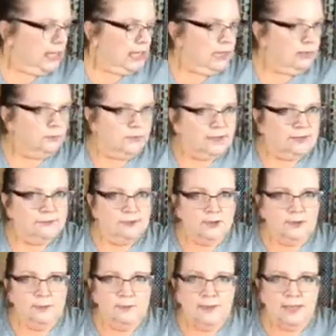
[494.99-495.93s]
And one of
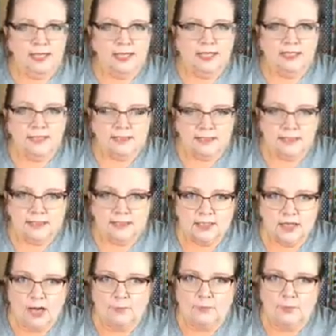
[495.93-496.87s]
them is, the
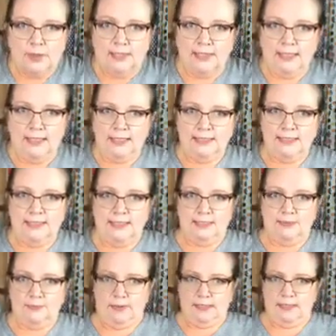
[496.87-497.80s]
top one is
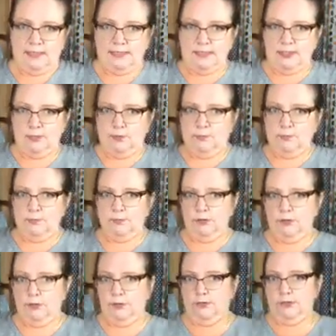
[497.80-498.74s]
this one. This is
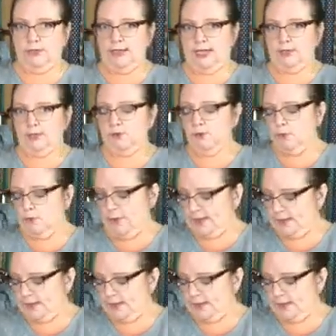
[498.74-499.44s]
your natural